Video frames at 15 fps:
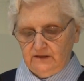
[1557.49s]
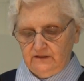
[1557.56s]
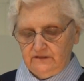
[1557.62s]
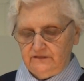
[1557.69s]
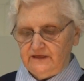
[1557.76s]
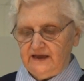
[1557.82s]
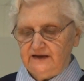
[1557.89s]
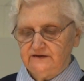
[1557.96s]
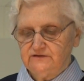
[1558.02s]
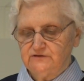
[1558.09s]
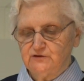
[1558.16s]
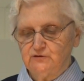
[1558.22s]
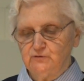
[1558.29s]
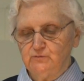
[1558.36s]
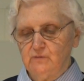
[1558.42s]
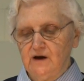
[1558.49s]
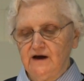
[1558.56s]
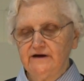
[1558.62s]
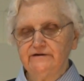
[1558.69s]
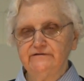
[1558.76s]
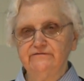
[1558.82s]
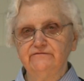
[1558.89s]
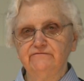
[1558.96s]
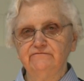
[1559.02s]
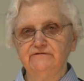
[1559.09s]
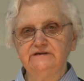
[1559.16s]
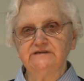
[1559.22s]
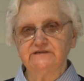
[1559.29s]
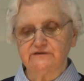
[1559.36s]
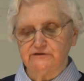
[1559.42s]
Thanks to modern
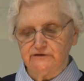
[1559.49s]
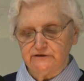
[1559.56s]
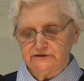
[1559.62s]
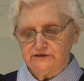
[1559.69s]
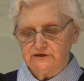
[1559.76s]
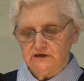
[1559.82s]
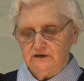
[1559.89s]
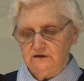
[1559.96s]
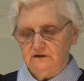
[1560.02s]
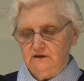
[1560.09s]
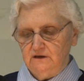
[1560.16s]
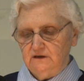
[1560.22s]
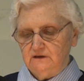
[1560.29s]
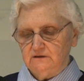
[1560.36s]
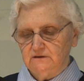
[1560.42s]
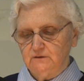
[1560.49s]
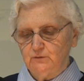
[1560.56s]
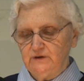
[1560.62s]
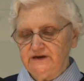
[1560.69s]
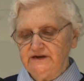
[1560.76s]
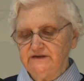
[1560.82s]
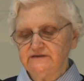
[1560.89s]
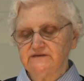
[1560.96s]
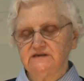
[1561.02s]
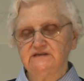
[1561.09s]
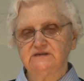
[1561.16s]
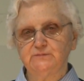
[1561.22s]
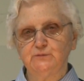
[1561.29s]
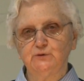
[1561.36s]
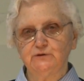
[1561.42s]
research, Louise
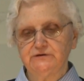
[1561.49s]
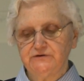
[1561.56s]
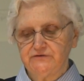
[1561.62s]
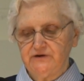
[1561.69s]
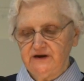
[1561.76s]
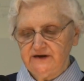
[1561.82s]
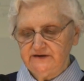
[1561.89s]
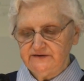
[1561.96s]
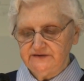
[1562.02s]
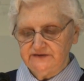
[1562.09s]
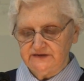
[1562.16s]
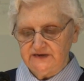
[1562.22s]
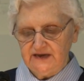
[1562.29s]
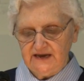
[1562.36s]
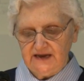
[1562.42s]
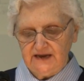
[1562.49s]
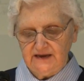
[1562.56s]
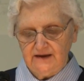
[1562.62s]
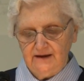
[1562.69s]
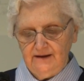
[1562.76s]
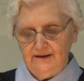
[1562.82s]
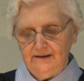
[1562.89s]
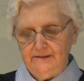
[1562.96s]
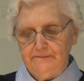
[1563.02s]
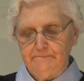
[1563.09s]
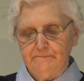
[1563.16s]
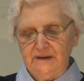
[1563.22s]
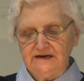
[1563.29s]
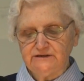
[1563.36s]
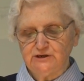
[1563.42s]
is portrayed today
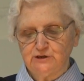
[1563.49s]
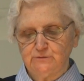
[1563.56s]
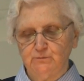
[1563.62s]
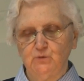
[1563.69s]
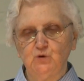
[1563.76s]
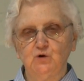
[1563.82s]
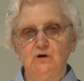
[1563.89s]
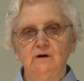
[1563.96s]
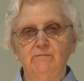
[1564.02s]
much more